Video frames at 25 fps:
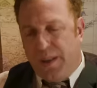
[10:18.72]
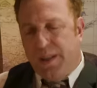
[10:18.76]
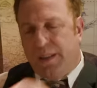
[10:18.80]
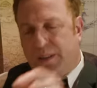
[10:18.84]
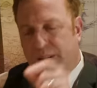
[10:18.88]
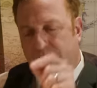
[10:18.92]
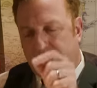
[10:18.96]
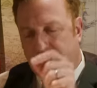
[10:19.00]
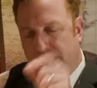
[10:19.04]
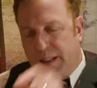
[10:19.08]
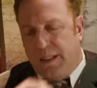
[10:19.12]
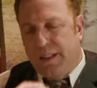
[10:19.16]

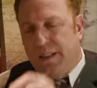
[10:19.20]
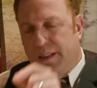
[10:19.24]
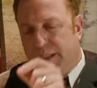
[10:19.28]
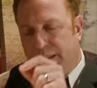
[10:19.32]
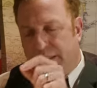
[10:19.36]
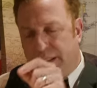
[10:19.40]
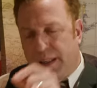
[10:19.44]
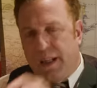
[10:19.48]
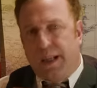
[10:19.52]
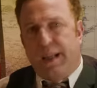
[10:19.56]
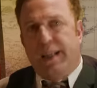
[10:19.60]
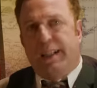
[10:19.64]
This
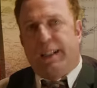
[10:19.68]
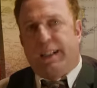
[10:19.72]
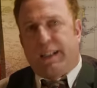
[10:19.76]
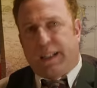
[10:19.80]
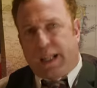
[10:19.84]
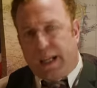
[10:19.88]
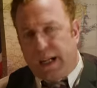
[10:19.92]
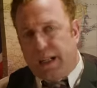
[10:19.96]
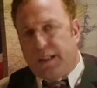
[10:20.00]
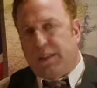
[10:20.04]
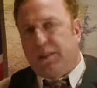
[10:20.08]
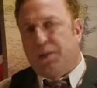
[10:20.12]
is a
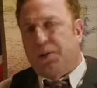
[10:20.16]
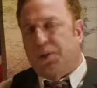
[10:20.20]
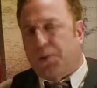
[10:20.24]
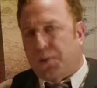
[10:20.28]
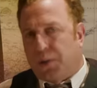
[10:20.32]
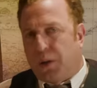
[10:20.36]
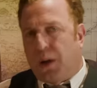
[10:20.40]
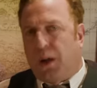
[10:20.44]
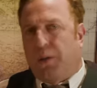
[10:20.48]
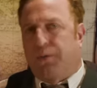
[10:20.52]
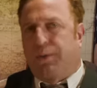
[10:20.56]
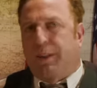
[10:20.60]

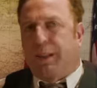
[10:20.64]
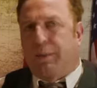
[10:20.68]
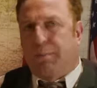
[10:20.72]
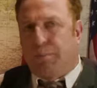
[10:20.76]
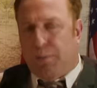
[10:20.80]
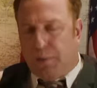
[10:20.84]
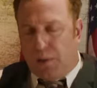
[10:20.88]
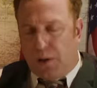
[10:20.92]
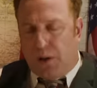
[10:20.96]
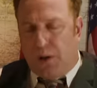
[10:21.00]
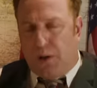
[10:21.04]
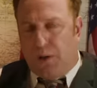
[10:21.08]
catastrophic
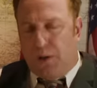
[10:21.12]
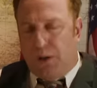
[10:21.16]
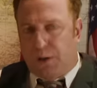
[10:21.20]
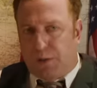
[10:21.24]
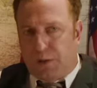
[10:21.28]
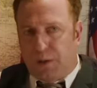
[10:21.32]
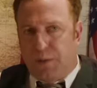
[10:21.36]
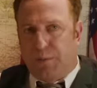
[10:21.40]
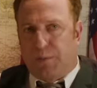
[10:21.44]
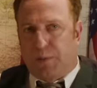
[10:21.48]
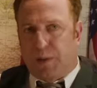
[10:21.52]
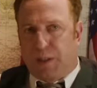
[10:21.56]
blow
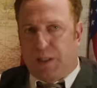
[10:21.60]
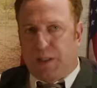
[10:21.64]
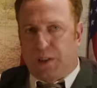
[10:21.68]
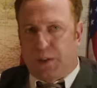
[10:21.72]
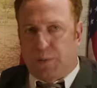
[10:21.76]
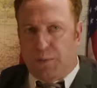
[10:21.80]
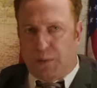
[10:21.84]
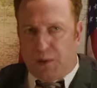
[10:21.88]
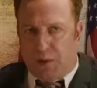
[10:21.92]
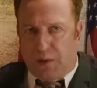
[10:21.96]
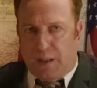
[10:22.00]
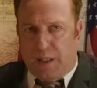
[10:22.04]
to
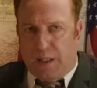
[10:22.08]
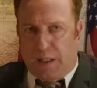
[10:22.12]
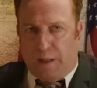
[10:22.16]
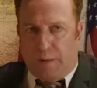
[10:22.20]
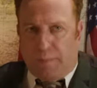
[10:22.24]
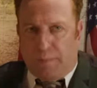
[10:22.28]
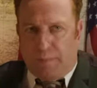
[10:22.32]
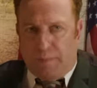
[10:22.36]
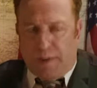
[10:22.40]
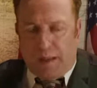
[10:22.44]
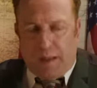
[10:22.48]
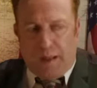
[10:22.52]
British
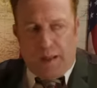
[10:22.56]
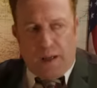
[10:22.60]
morale.